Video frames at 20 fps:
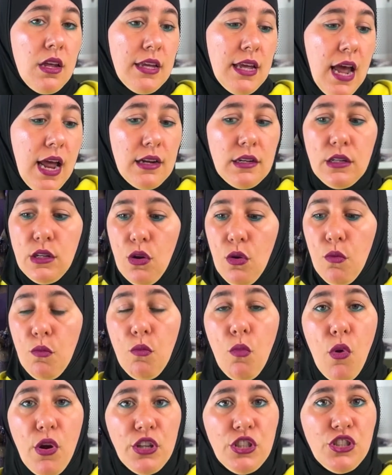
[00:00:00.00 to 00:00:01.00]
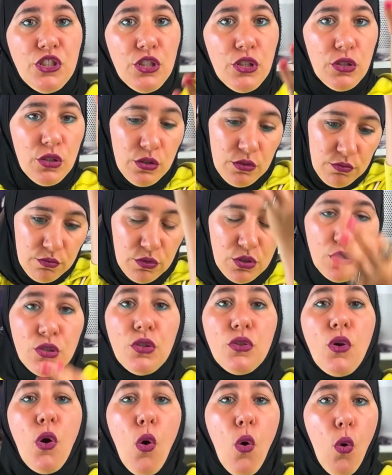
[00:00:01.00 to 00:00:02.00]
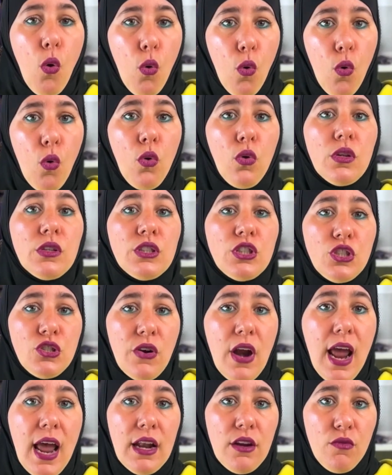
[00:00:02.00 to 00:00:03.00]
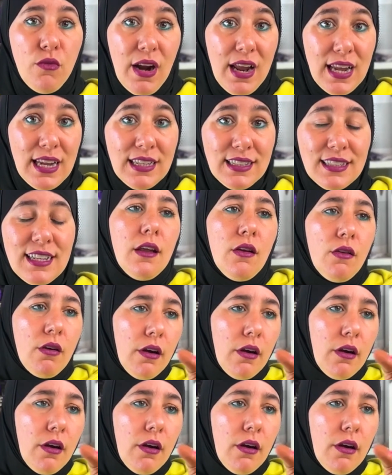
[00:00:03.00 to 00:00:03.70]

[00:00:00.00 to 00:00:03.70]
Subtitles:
get, moisture to the whole strand, right?